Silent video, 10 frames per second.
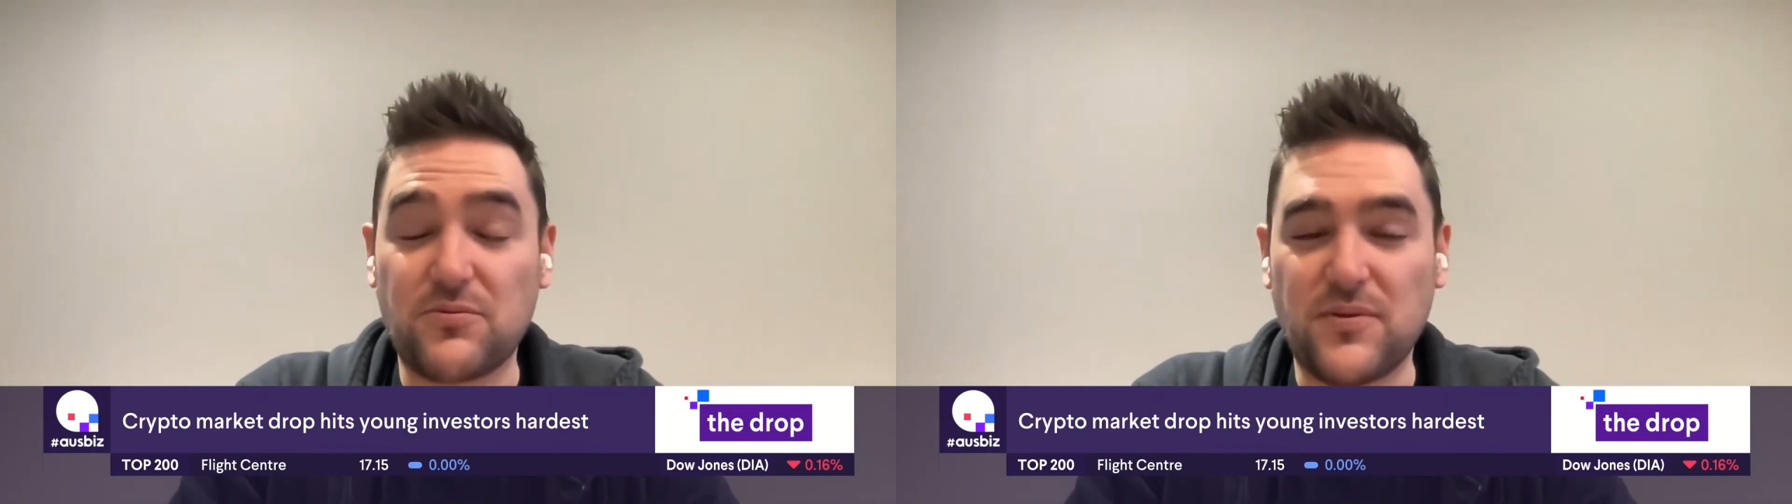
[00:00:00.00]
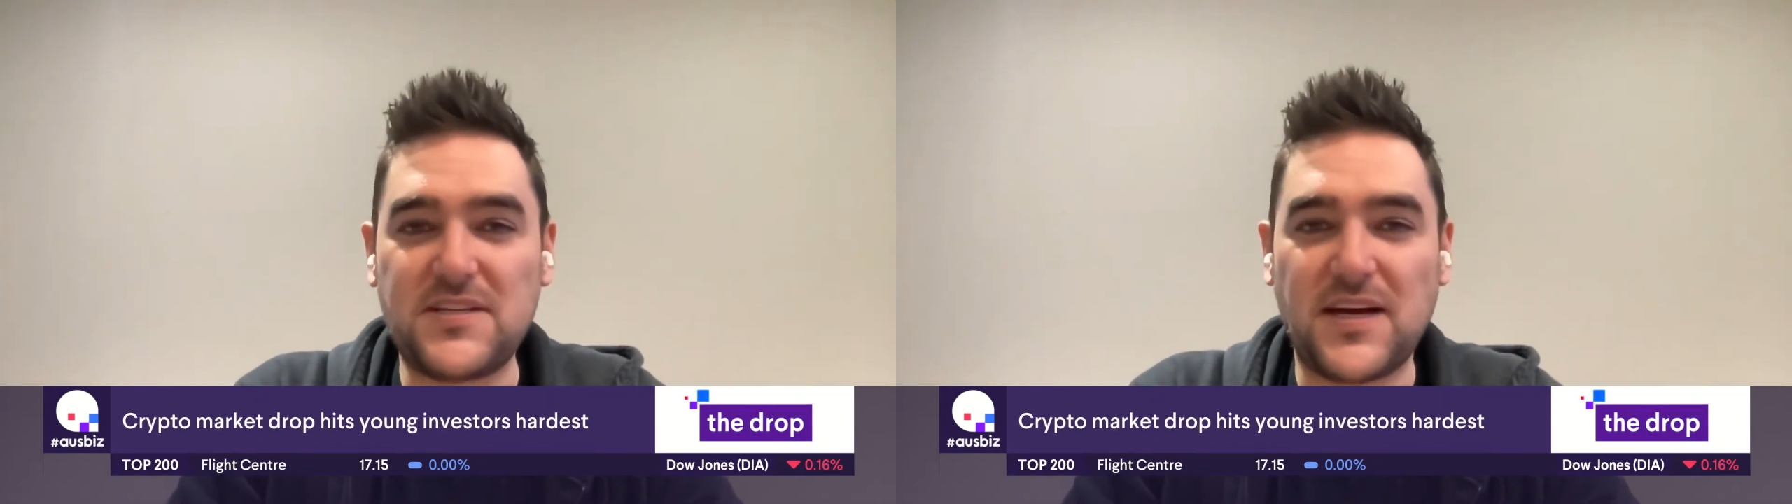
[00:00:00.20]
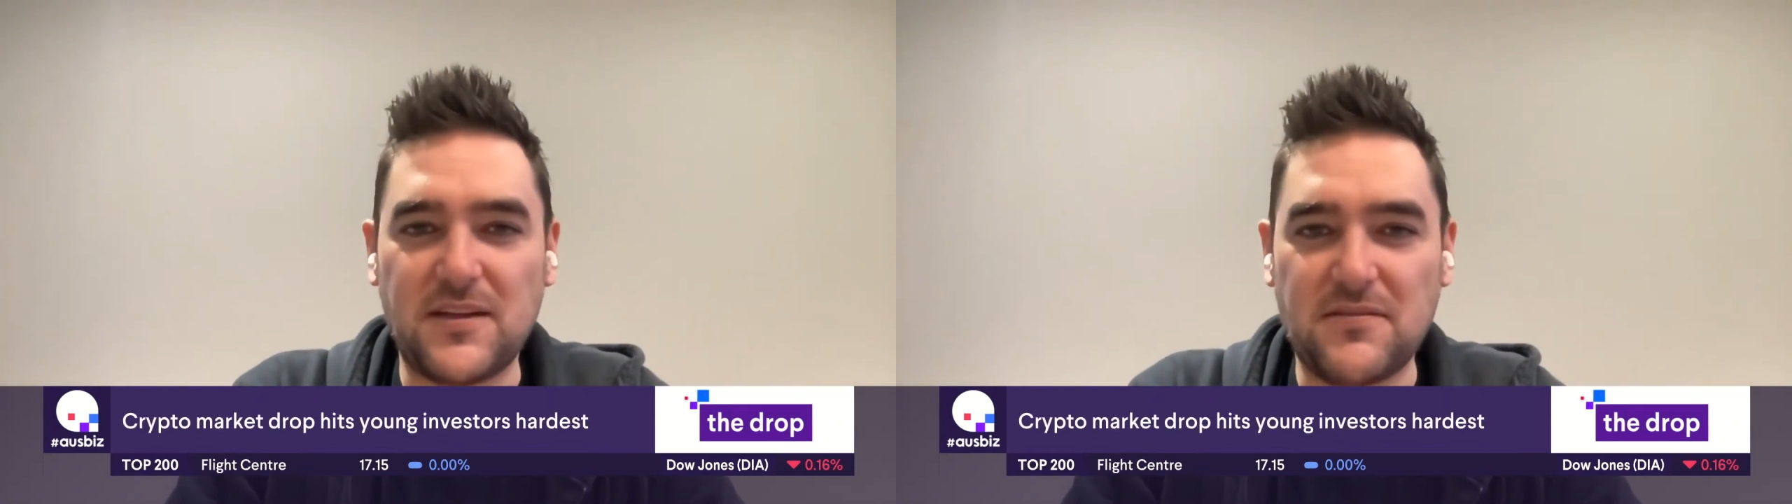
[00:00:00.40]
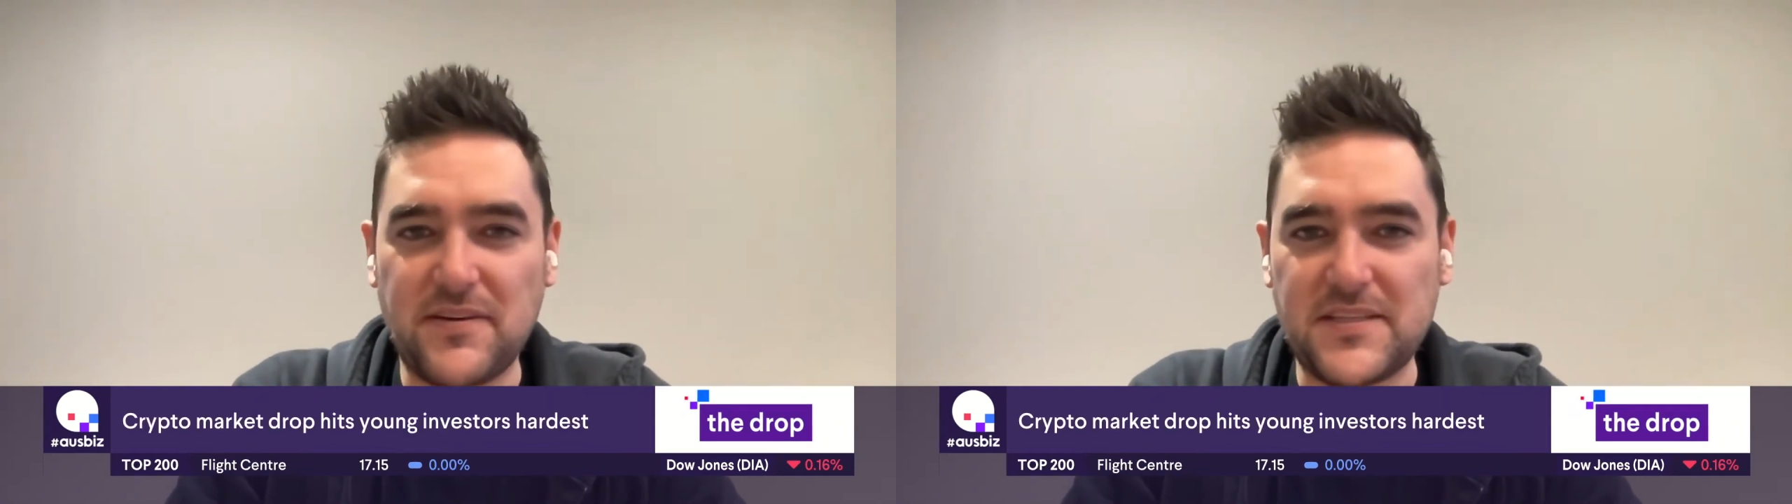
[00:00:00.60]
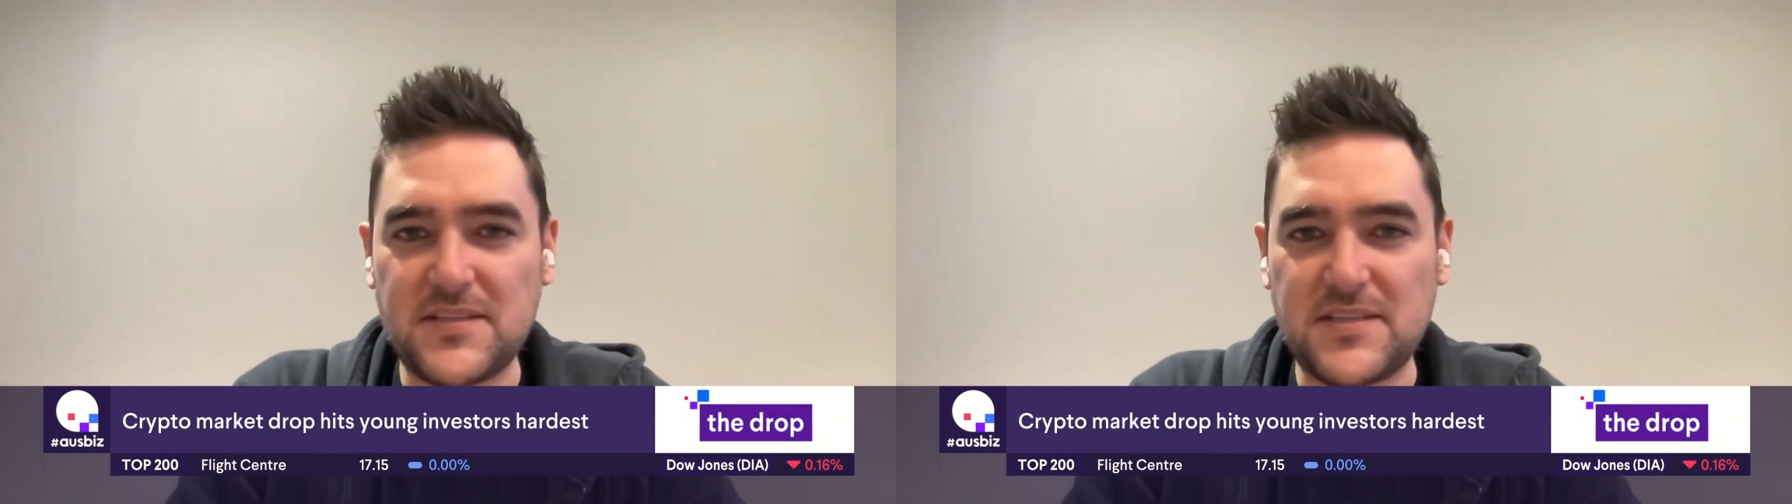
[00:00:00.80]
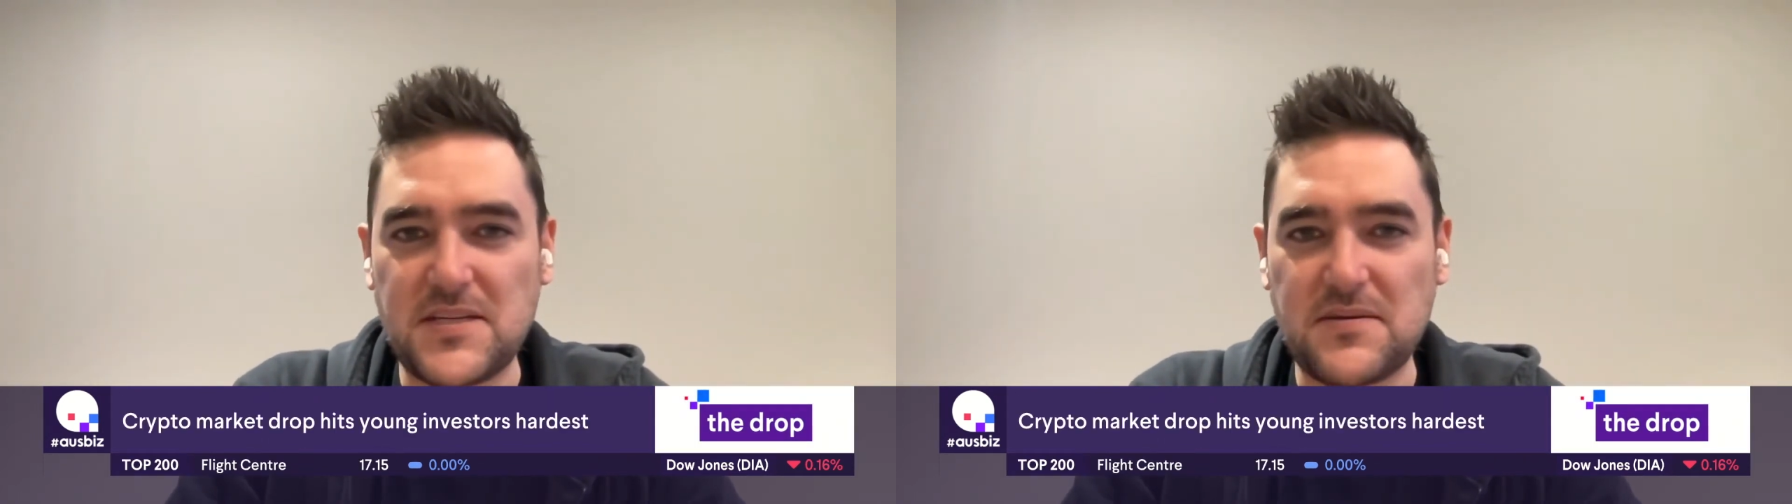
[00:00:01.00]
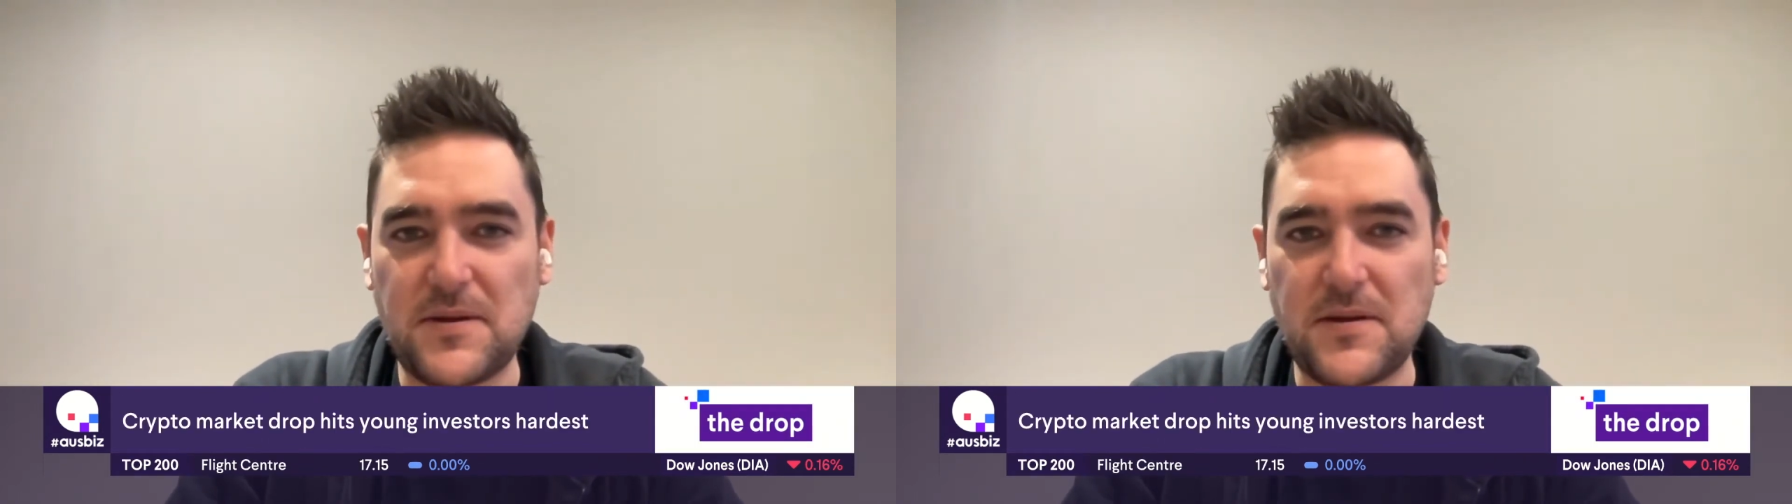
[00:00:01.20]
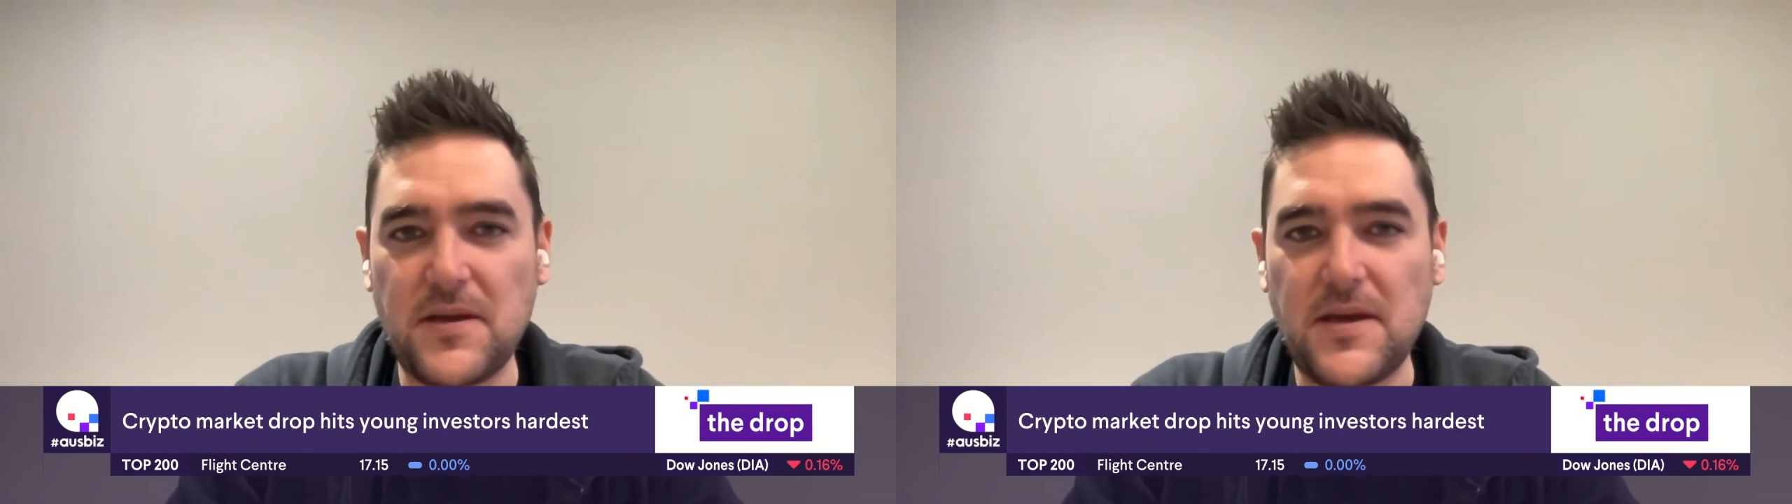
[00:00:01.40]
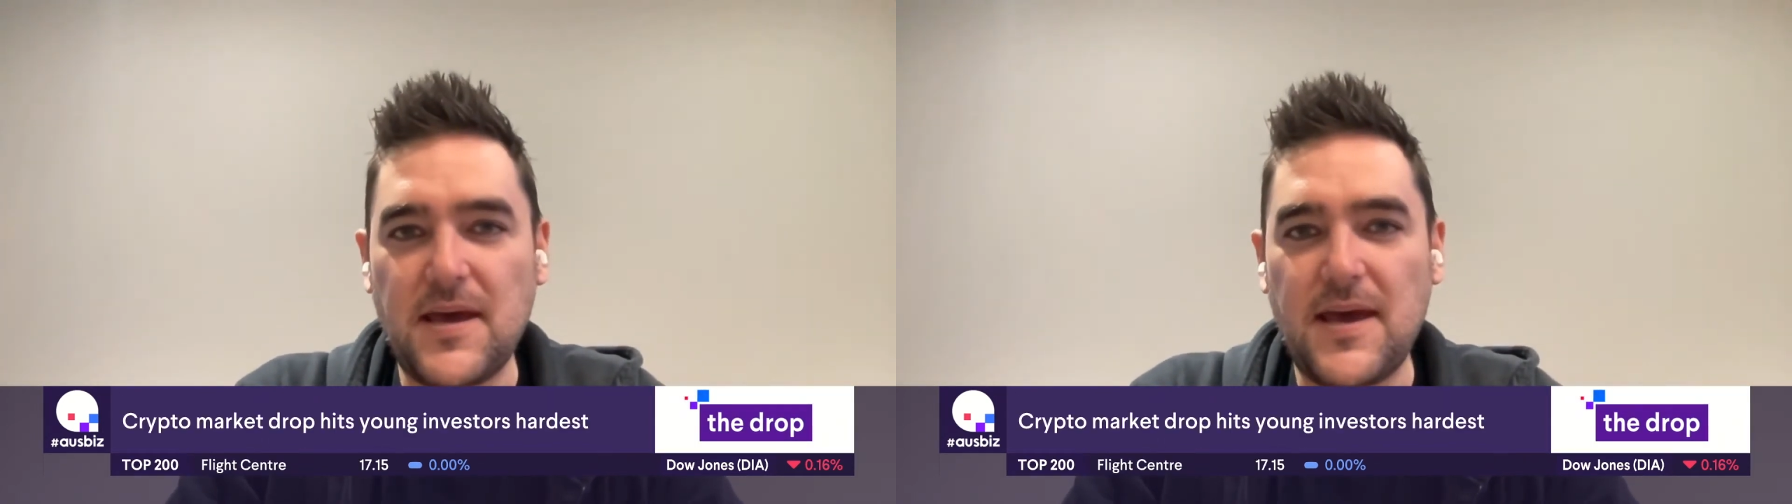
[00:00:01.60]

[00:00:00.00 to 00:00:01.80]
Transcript: retail investor sentiment,